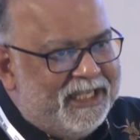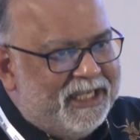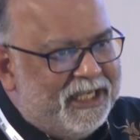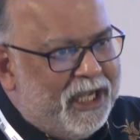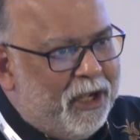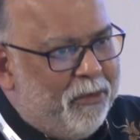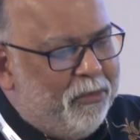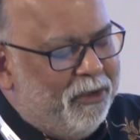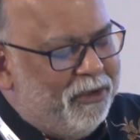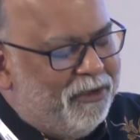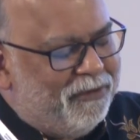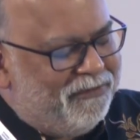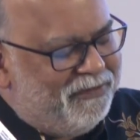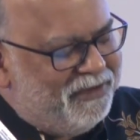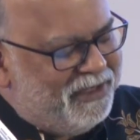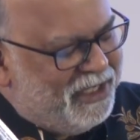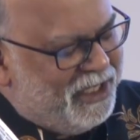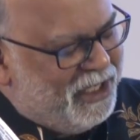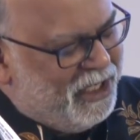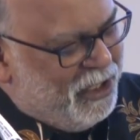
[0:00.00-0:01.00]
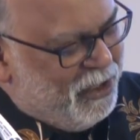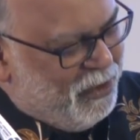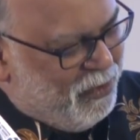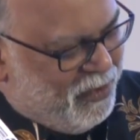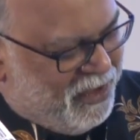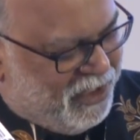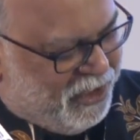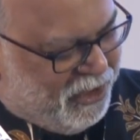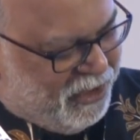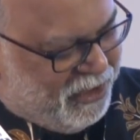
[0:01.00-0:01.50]
a couple of
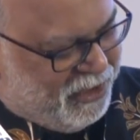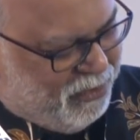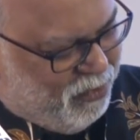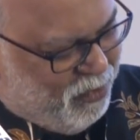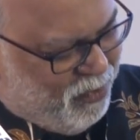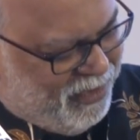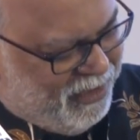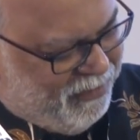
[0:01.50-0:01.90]
questions.